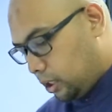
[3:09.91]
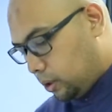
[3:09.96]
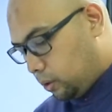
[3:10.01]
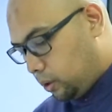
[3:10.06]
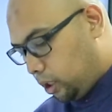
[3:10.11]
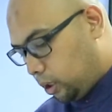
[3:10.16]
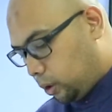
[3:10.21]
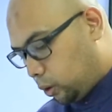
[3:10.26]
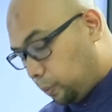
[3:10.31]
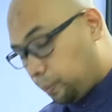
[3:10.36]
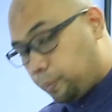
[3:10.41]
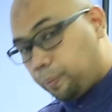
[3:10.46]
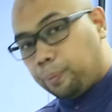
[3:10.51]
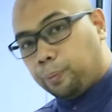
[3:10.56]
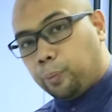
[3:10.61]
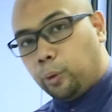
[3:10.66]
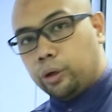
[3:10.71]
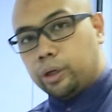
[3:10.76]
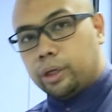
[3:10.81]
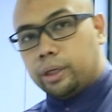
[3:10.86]
you need to
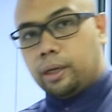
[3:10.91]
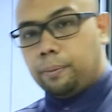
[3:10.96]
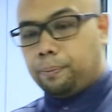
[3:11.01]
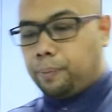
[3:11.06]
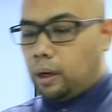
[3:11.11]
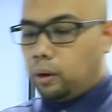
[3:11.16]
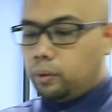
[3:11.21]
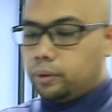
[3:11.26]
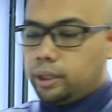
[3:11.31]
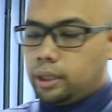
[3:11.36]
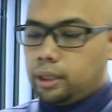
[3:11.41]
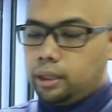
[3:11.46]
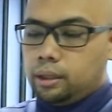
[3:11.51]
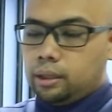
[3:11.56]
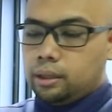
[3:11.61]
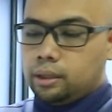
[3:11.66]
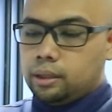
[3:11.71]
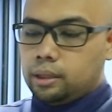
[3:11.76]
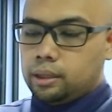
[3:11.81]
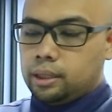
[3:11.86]
put the powder
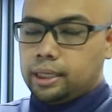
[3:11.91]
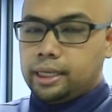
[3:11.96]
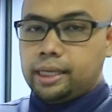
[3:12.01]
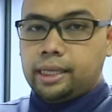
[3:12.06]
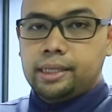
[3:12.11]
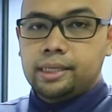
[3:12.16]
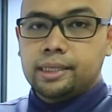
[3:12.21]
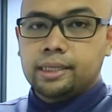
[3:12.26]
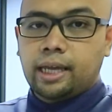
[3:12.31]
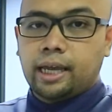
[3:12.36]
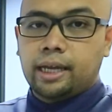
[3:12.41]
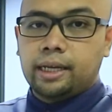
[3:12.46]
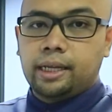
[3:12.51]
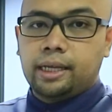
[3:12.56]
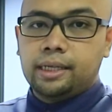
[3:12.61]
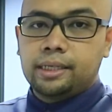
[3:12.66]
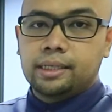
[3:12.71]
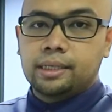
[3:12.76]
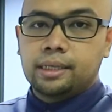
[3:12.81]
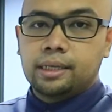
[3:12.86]
inside
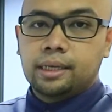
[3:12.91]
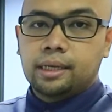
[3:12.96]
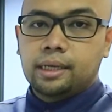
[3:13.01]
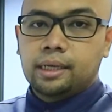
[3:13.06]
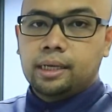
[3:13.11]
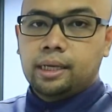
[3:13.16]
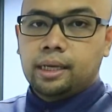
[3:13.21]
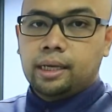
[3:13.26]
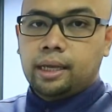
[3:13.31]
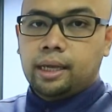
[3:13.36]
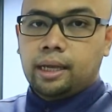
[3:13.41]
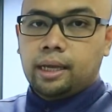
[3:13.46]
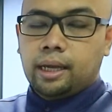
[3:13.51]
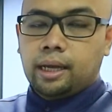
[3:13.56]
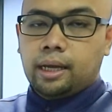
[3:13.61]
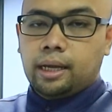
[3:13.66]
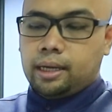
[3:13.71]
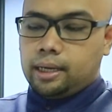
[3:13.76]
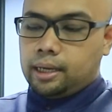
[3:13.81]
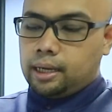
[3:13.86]
this,
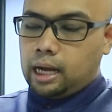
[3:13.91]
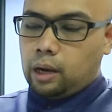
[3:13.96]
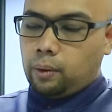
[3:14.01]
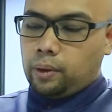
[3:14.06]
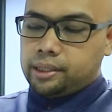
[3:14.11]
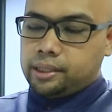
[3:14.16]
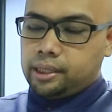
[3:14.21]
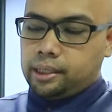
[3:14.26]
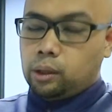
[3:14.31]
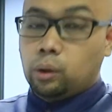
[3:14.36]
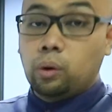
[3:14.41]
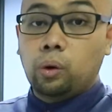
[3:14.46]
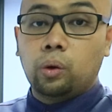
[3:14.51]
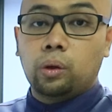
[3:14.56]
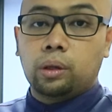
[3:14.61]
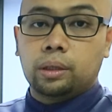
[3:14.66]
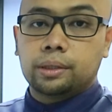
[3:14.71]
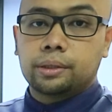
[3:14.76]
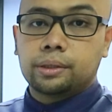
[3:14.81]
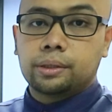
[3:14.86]
how I say, the
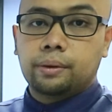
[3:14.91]
holes.